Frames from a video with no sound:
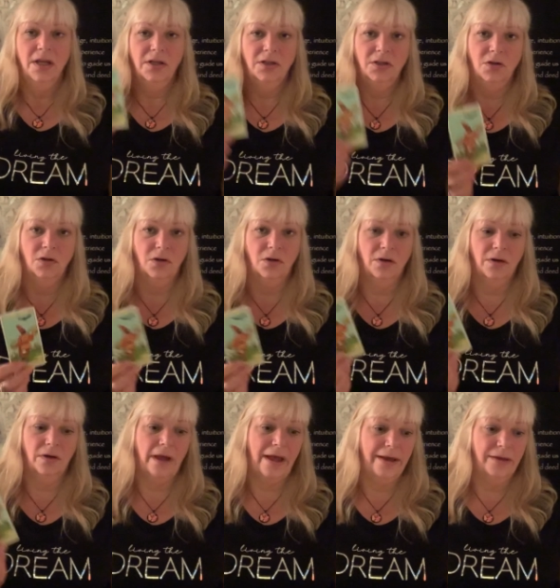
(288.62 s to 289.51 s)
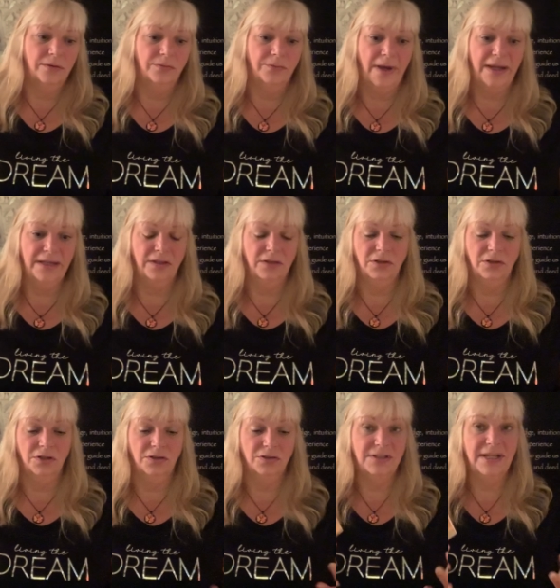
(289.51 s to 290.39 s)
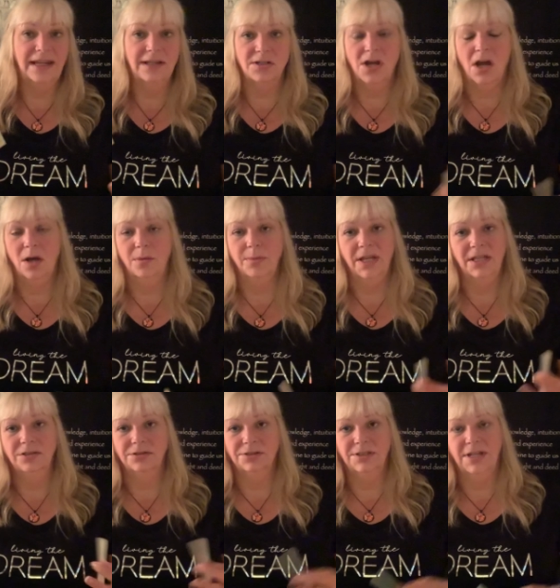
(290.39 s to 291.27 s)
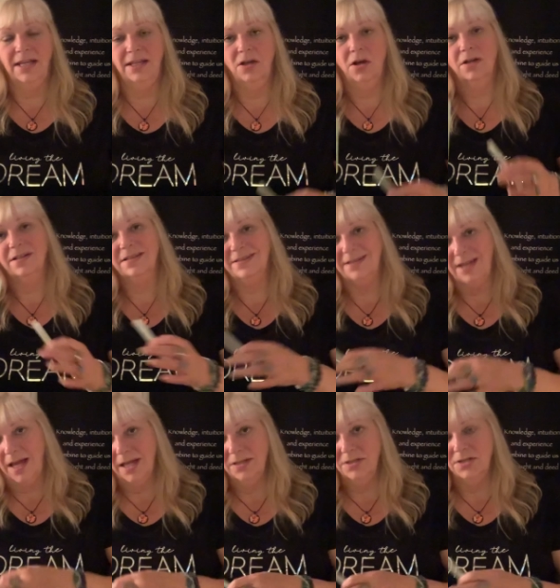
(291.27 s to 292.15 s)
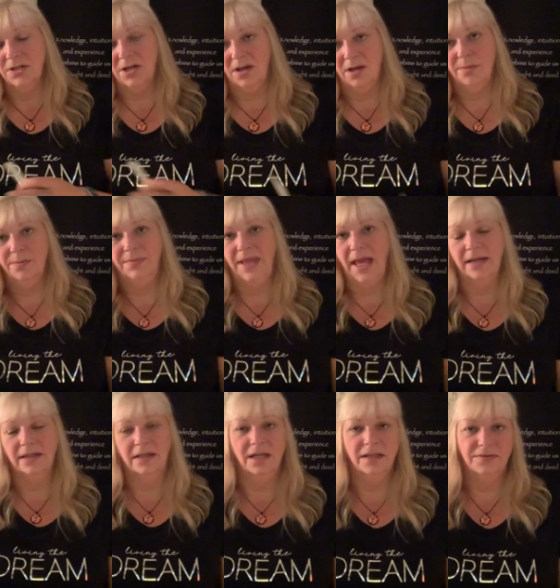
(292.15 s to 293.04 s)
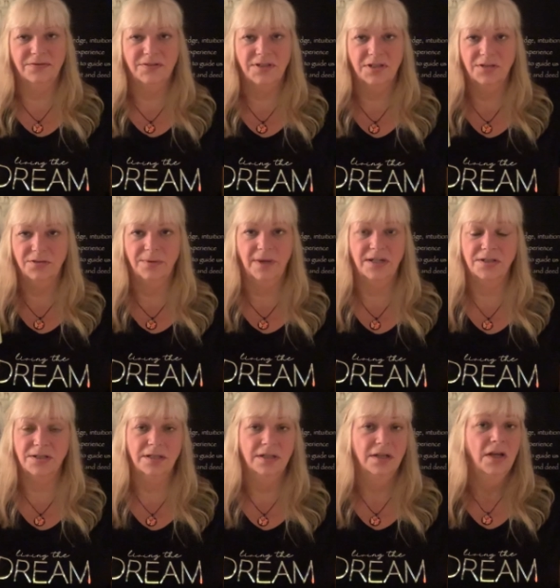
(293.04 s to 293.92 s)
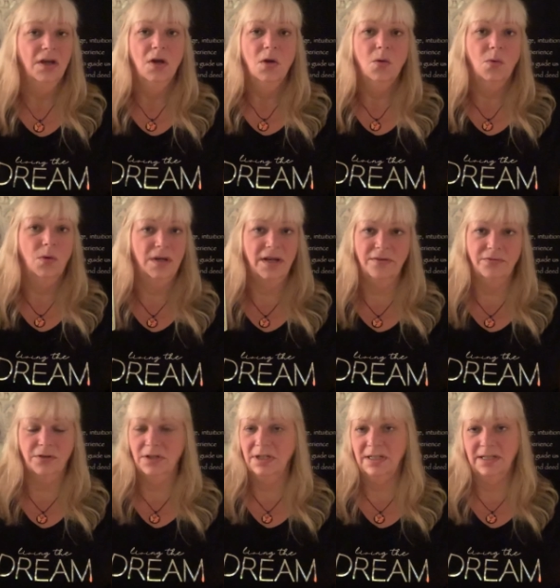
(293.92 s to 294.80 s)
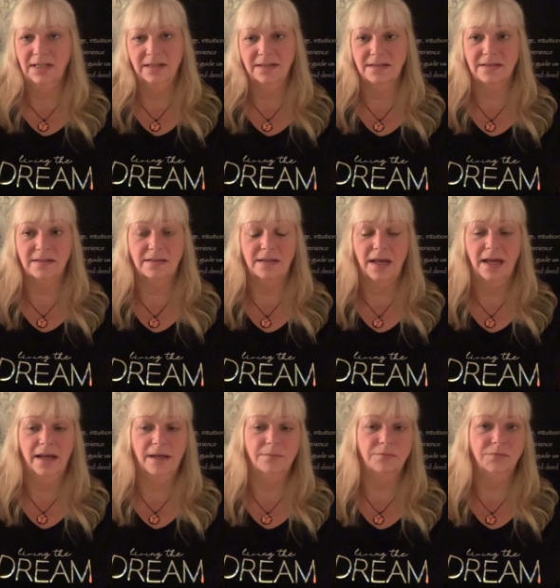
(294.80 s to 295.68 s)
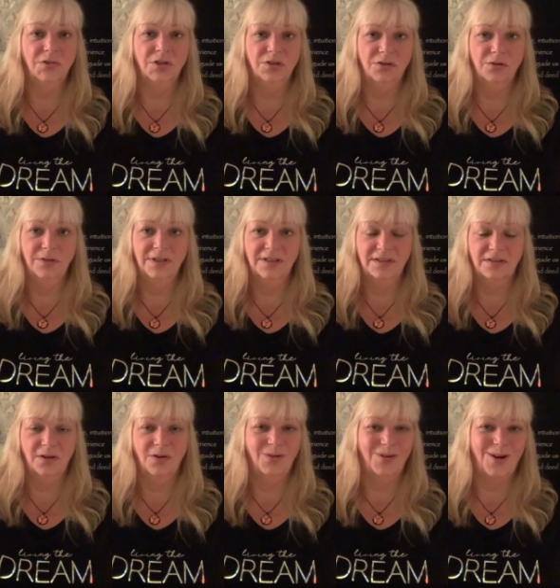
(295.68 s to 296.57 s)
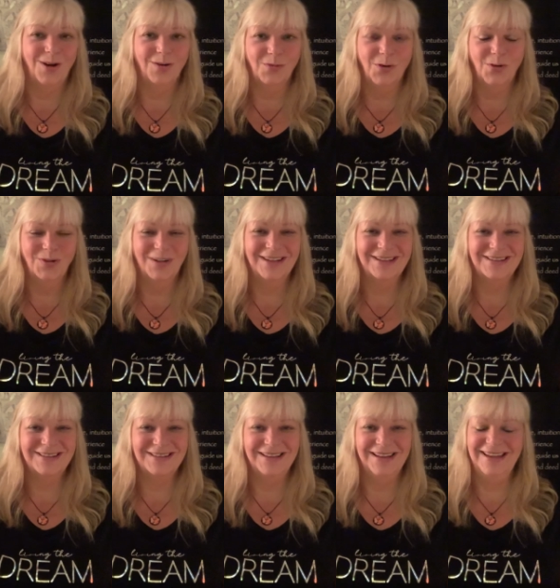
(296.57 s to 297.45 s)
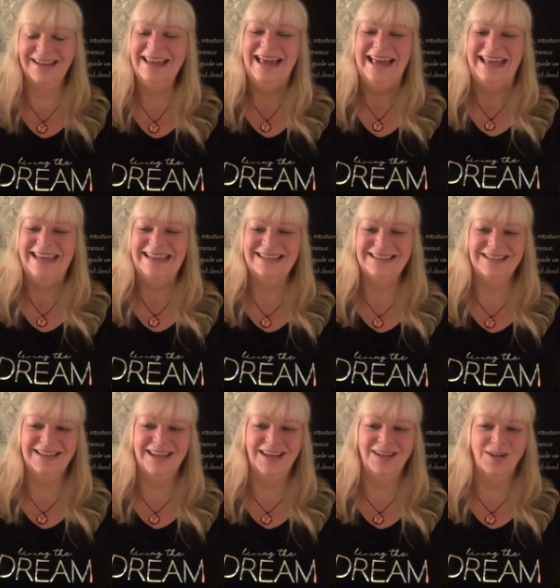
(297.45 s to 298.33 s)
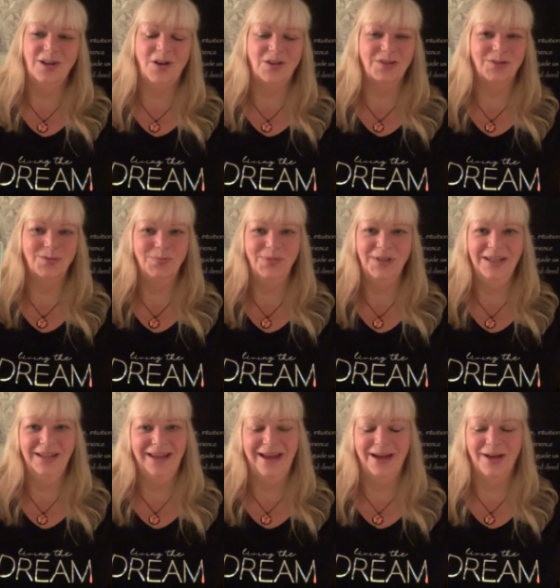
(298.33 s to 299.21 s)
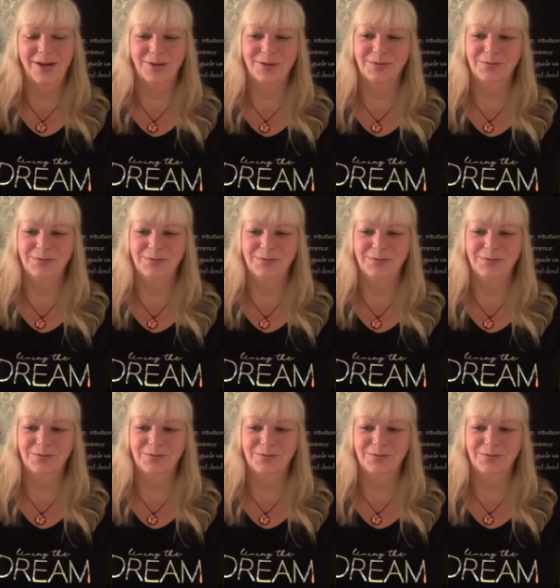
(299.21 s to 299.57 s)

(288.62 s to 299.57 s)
your uh, regular your day job and you're taking on a side job, that kind of situation, whatever it is, um, you're doing so harmoniously. This can also be uh,